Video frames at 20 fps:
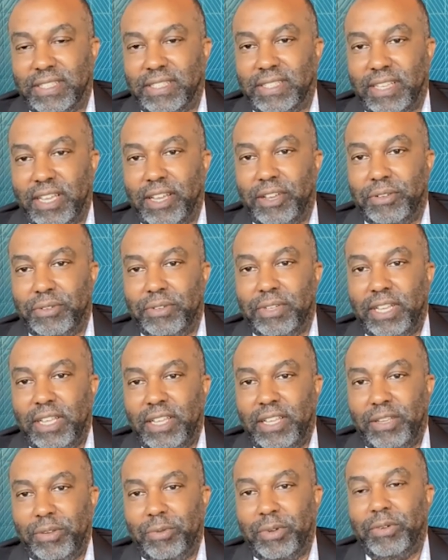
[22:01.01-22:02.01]
So
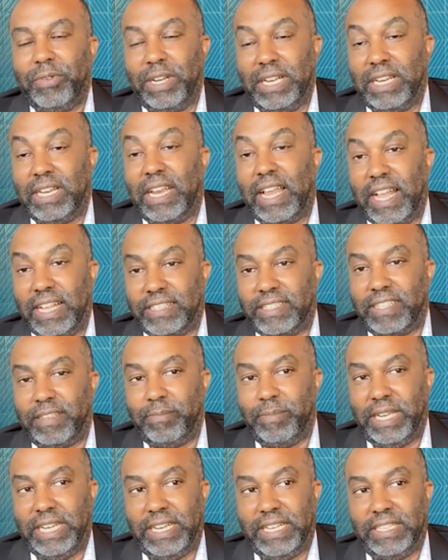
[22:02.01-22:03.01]
we were in lots of
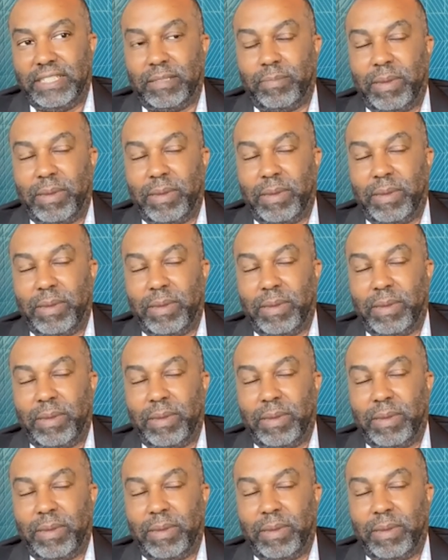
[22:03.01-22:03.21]
meetings,